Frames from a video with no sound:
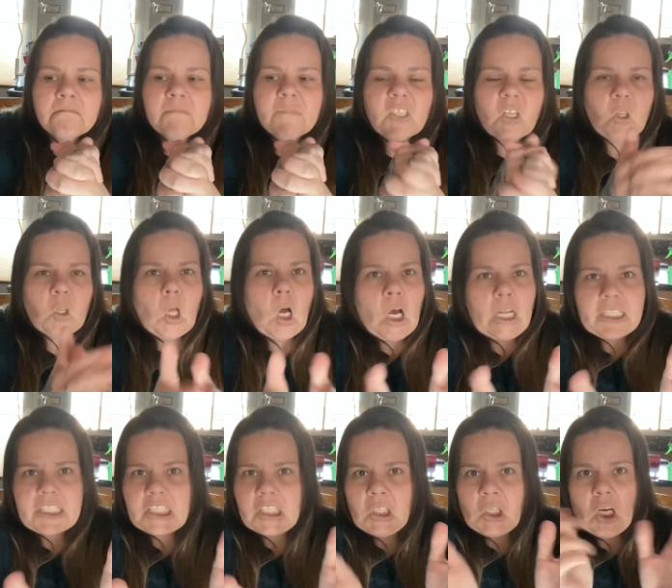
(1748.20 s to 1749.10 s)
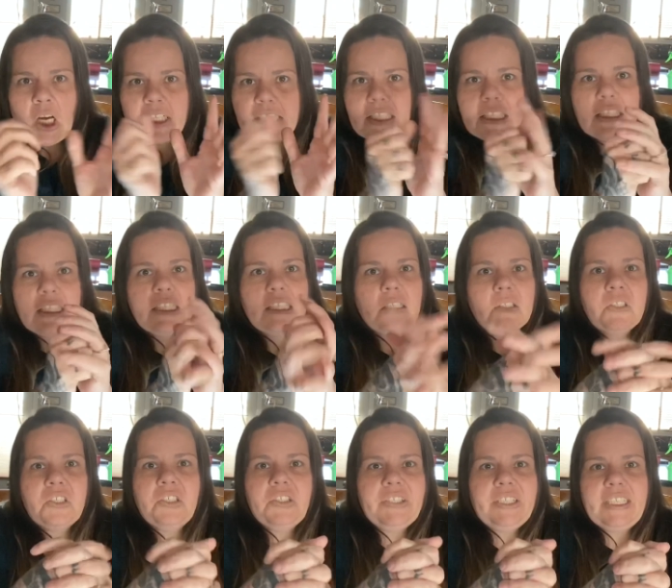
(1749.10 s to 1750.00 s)
lots and lots of little
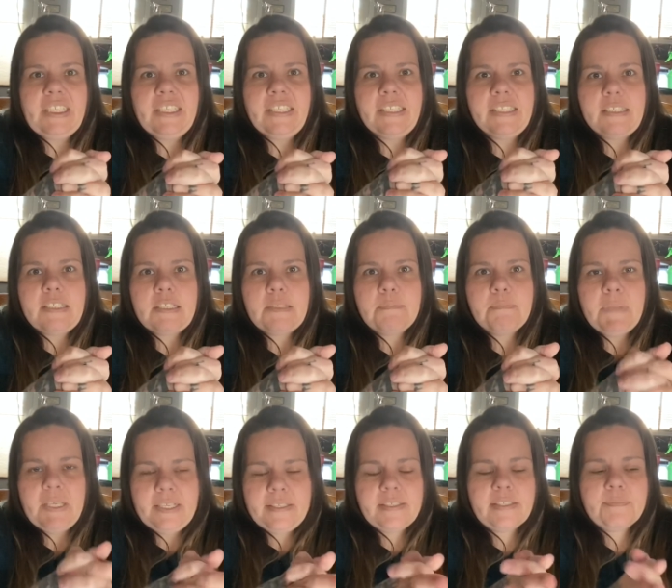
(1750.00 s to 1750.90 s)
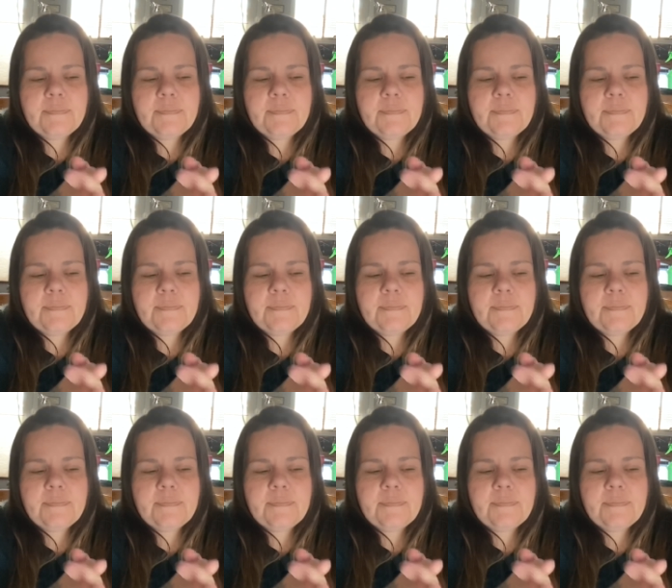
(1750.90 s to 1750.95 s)
goodies. And